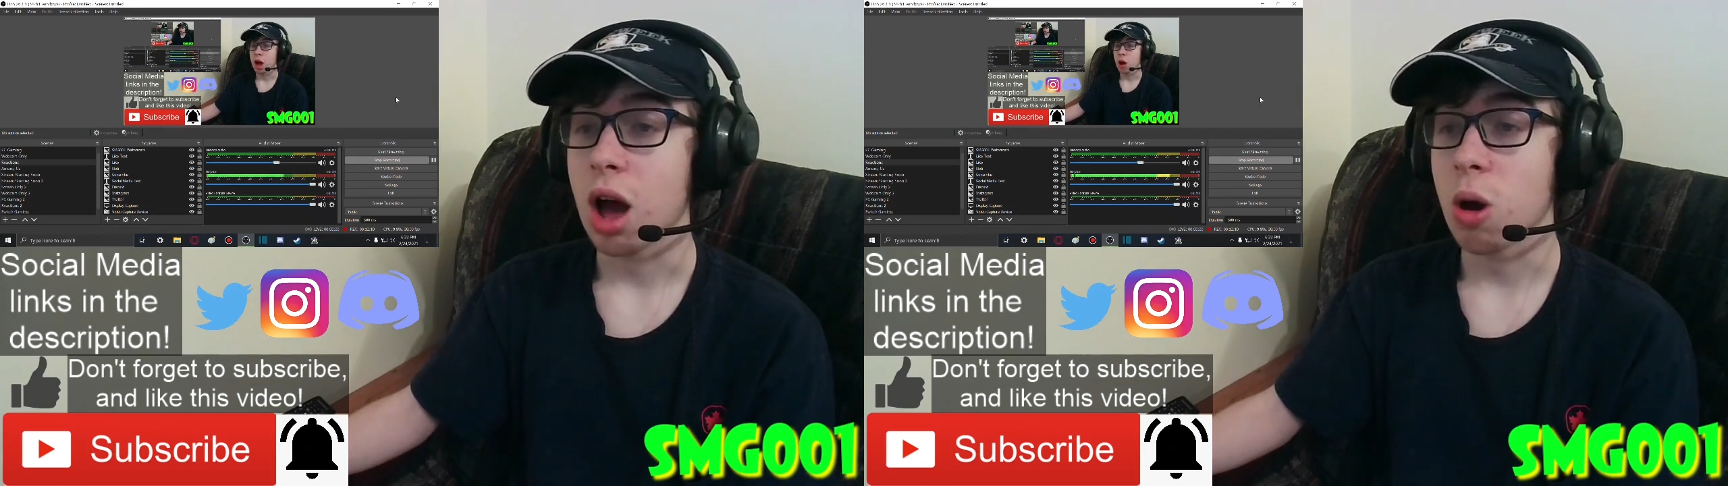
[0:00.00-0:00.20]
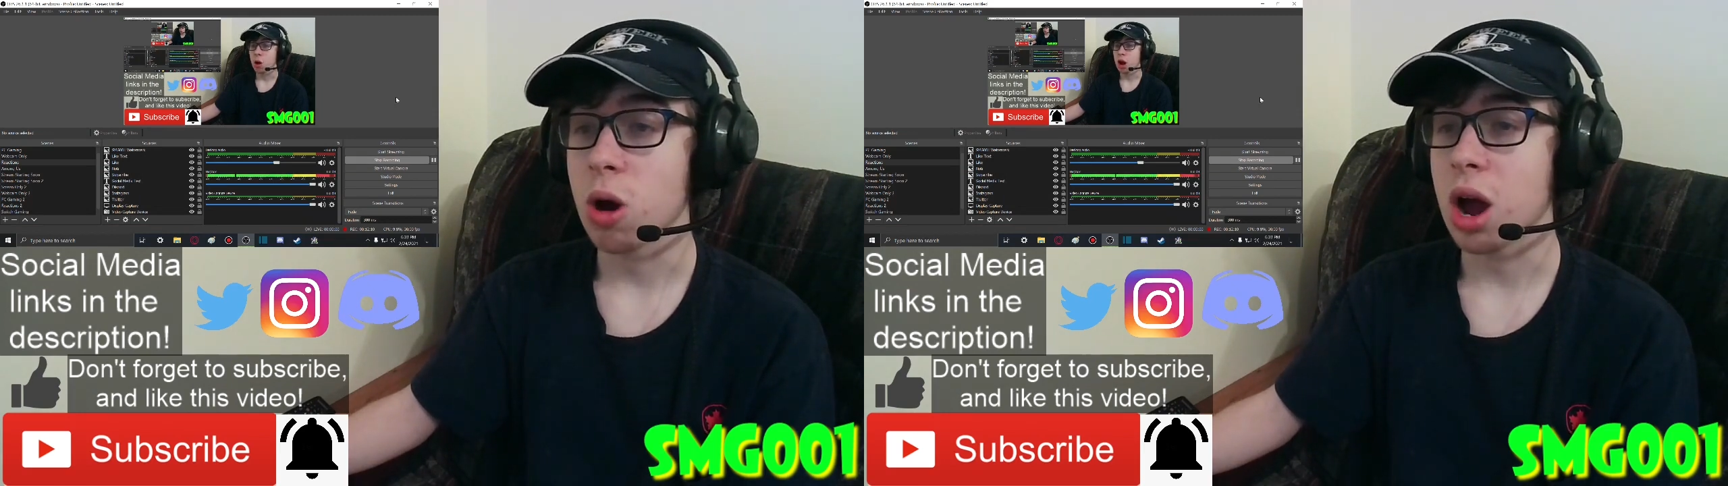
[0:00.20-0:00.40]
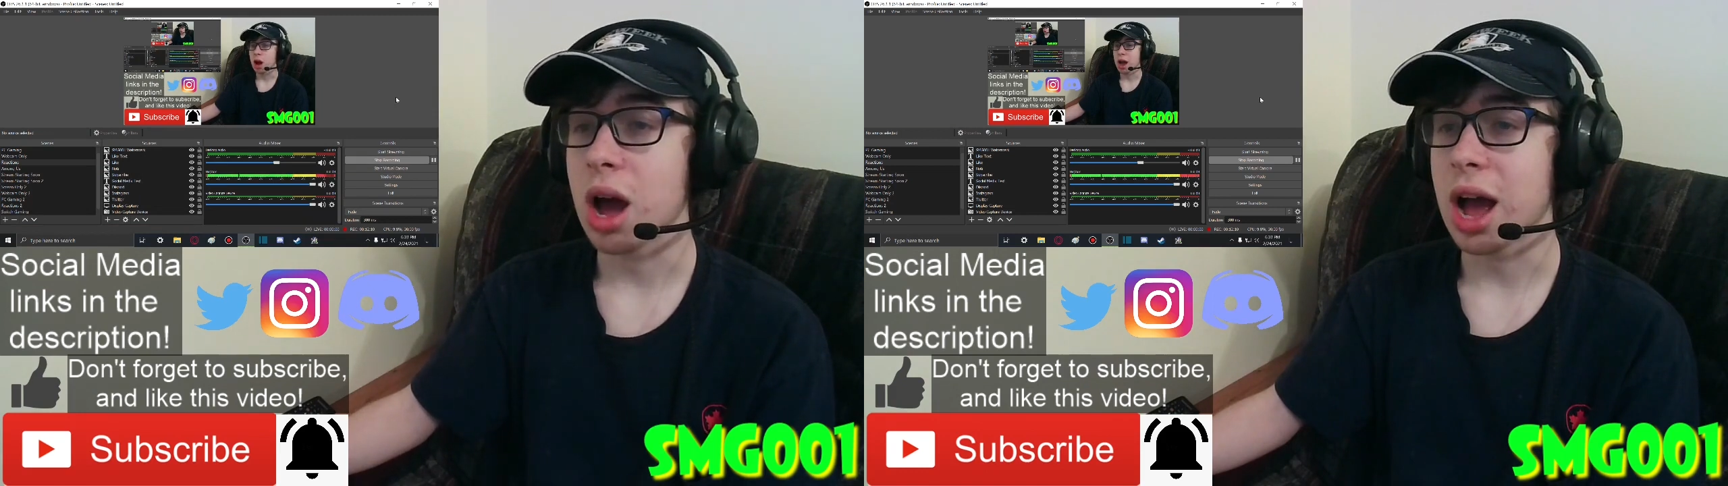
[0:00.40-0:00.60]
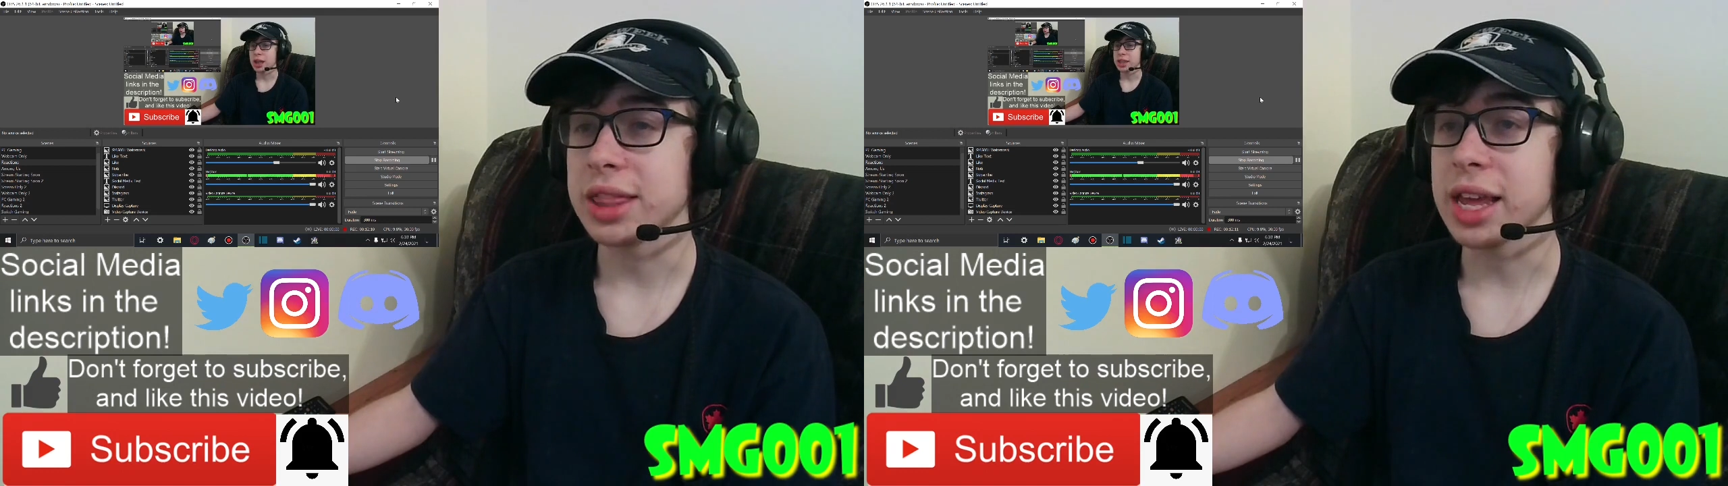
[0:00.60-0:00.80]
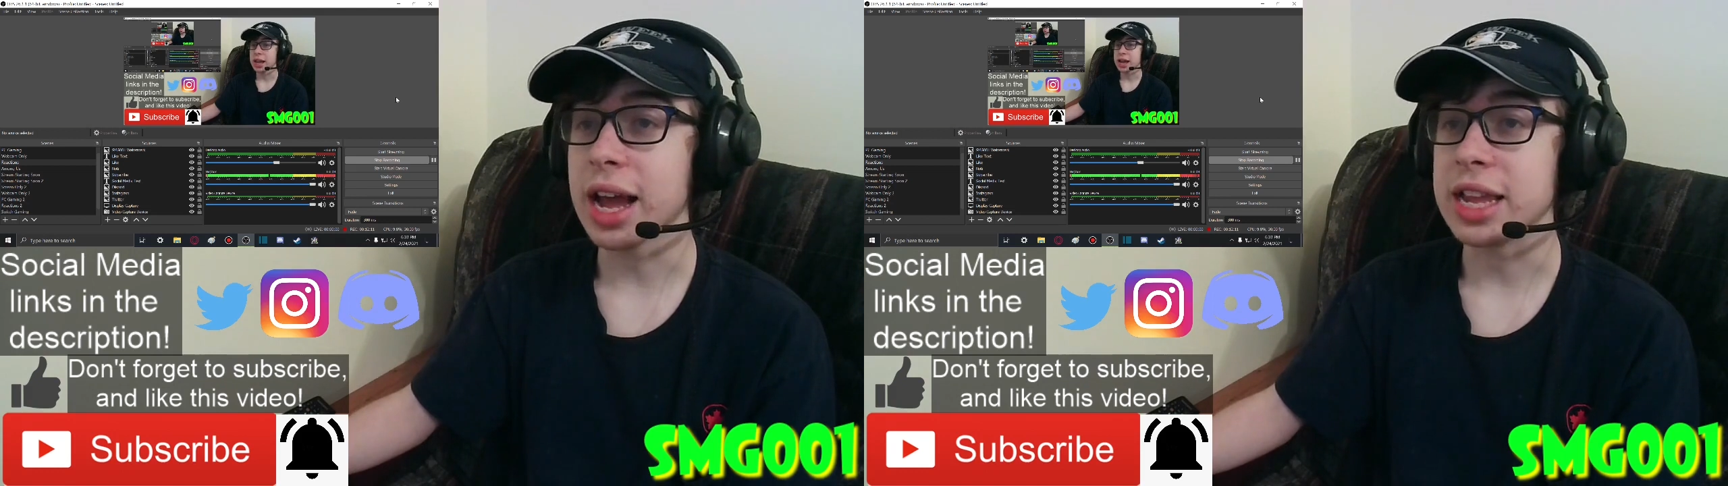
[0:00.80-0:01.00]
or I
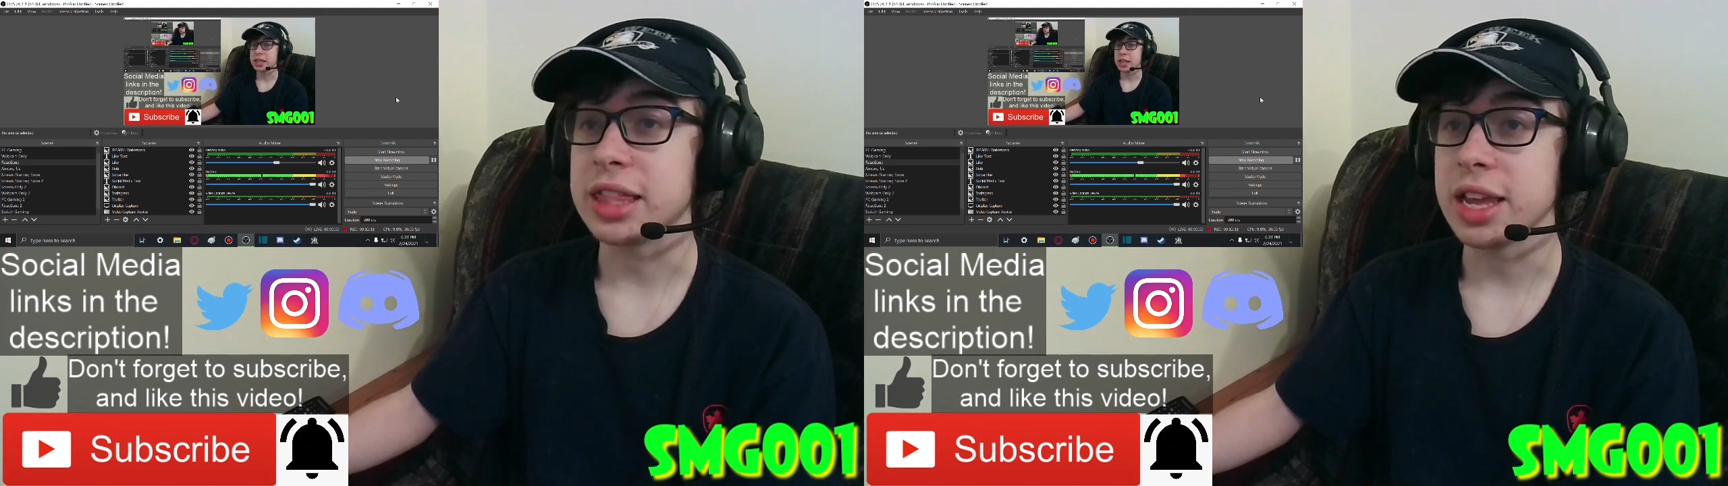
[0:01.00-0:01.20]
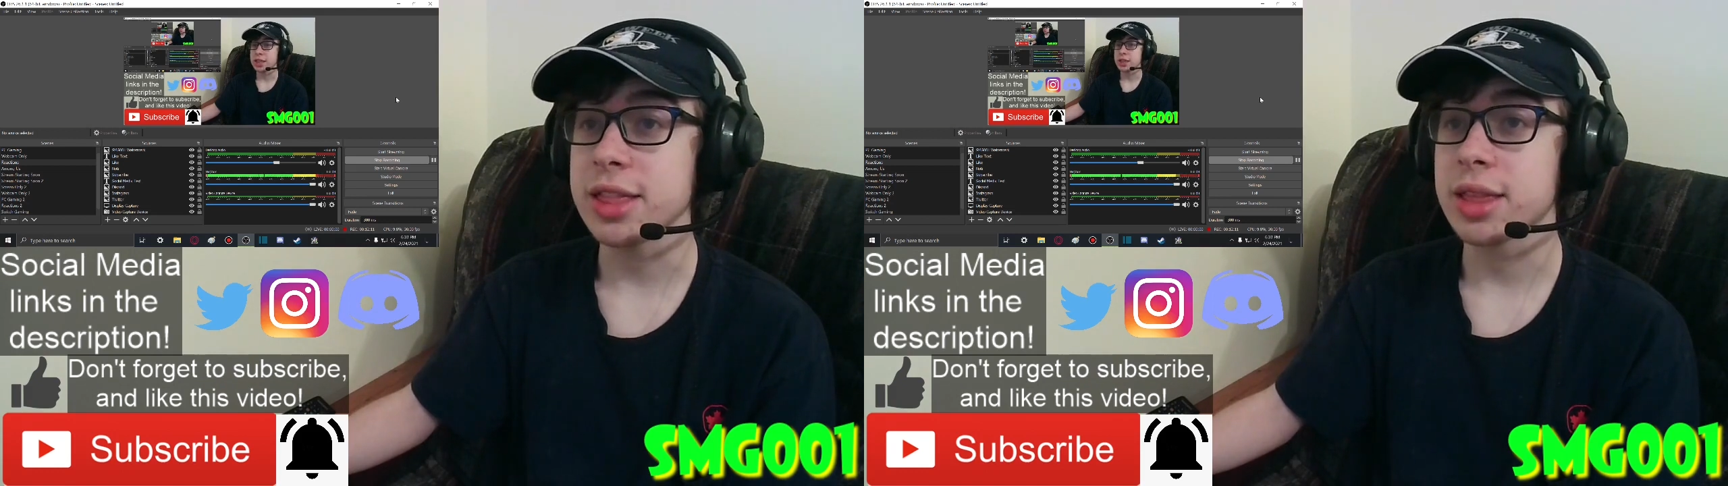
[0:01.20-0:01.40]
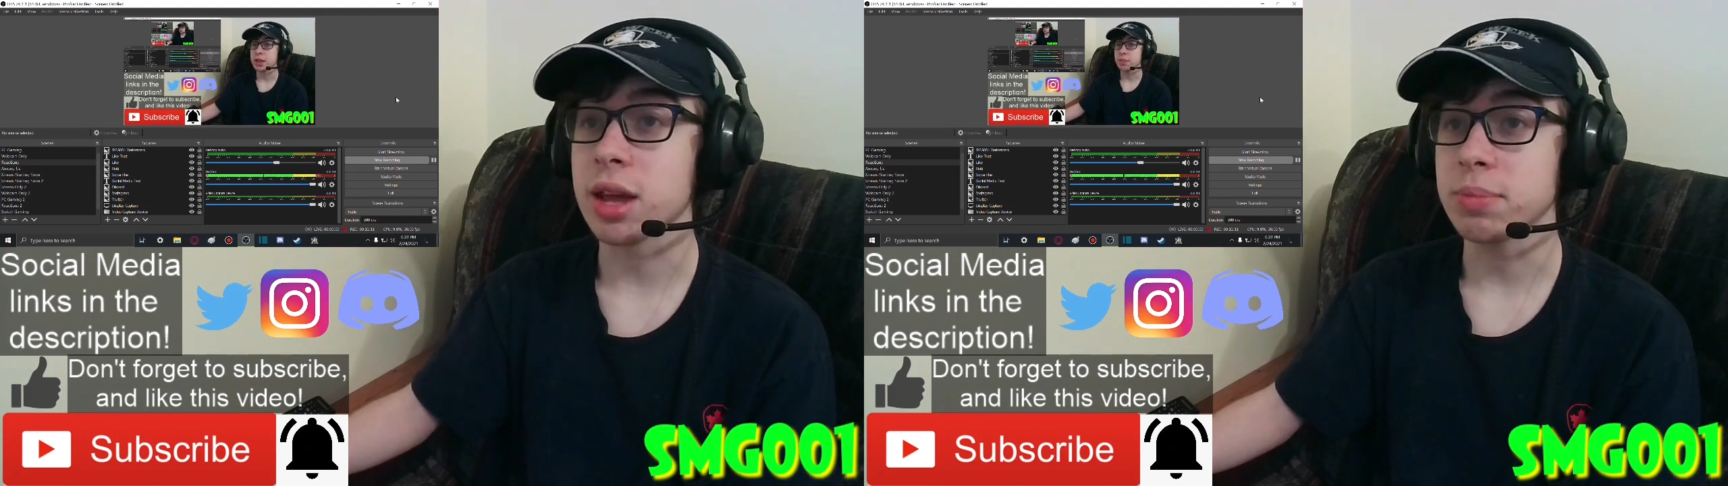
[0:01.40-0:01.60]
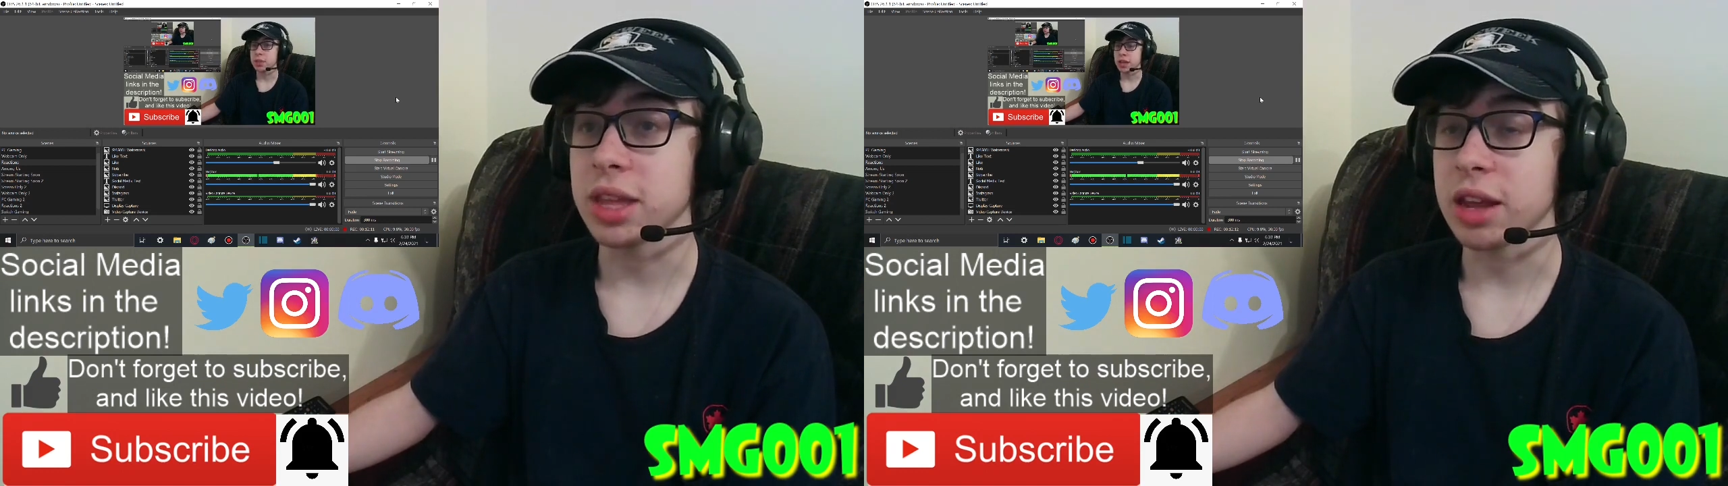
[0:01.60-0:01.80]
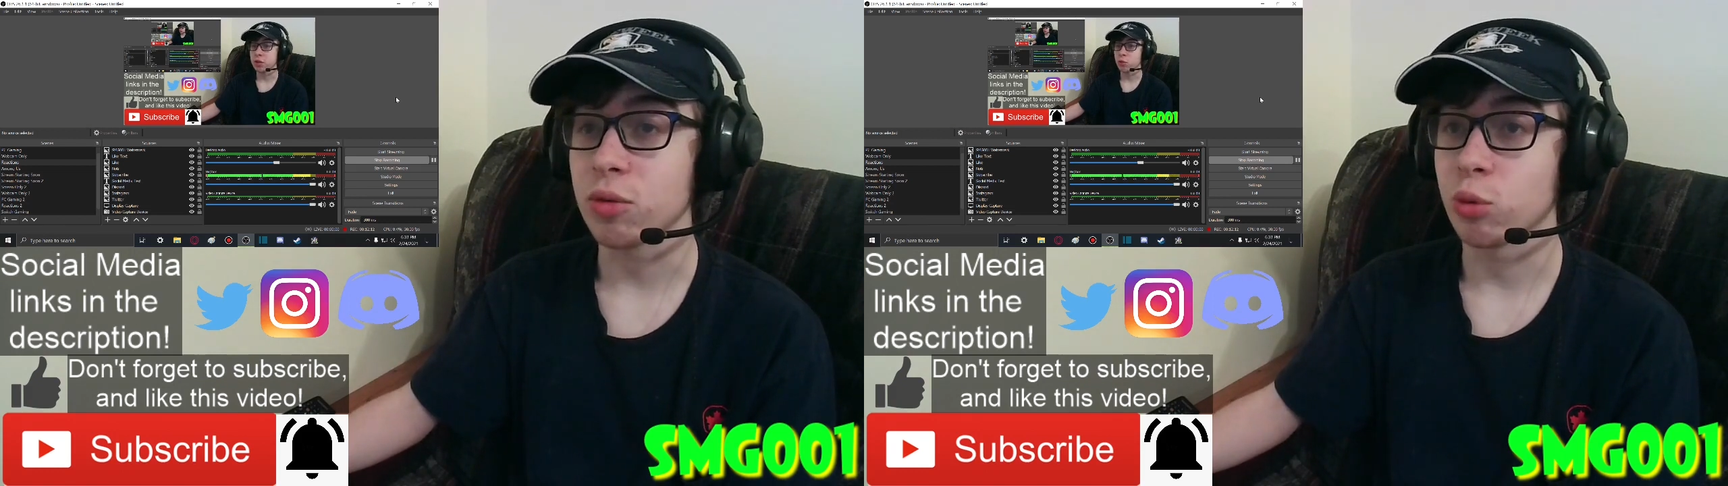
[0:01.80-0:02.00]
think I did something